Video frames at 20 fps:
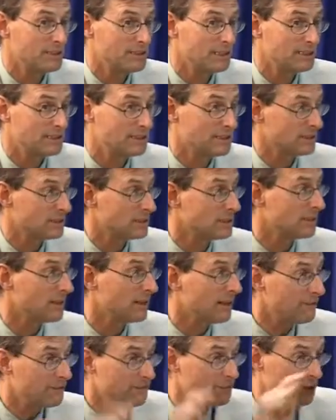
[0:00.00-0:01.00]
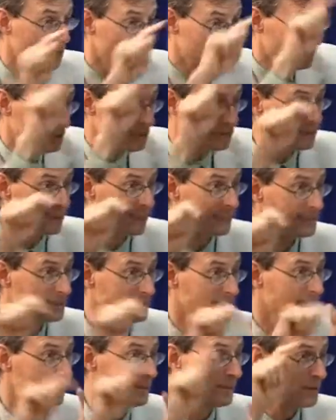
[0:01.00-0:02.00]
resistant. So our 4-disc
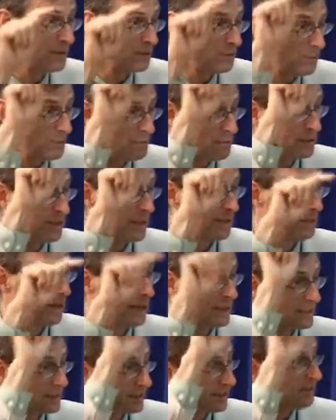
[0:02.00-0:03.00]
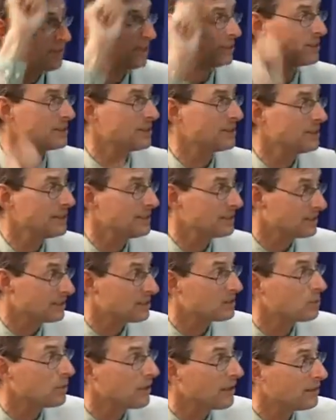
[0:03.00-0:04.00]
test we put up has a cefoxetine disc
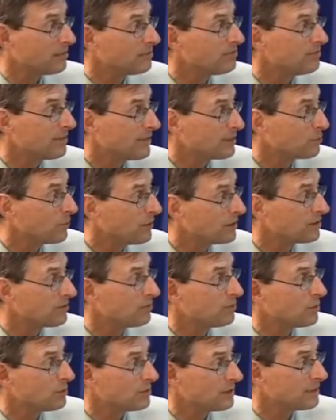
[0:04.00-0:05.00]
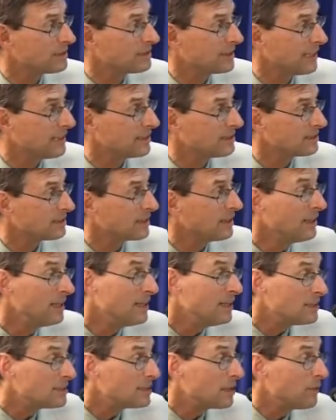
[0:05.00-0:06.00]
as well. That's why it's a 4-disc test.
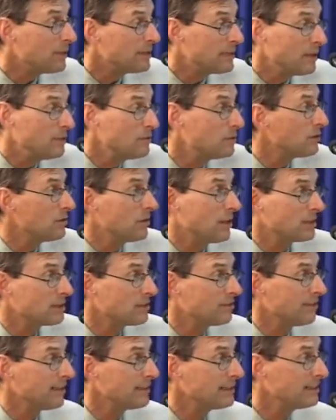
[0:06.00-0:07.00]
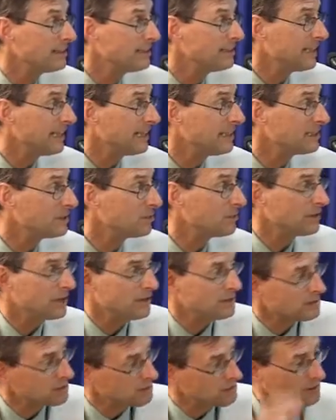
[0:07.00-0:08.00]
So we don't do lots of fancy tests. We
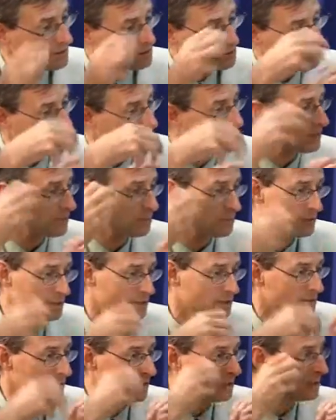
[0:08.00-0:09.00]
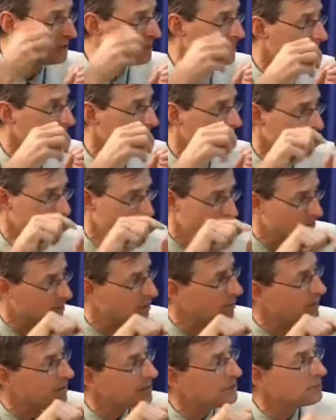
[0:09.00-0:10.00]
don't do those disc approximation tests, you
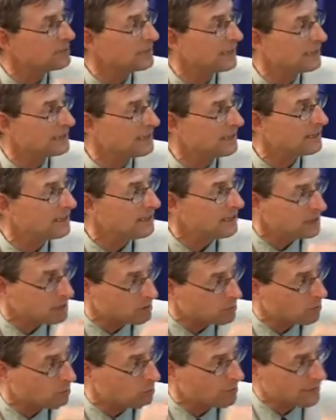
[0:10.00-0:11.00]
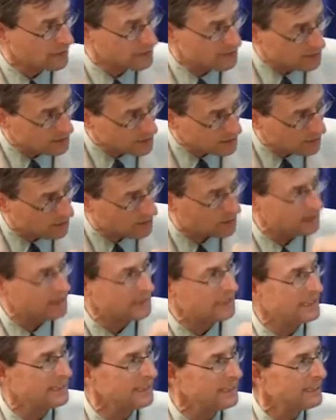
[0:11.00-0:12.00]
know, when you take a small amount of the
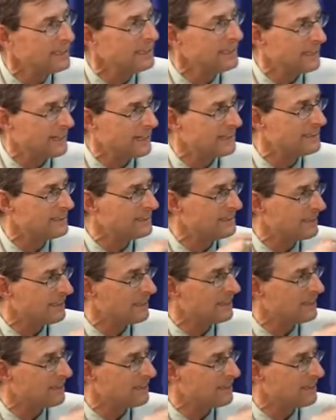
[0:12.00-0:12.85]
colony and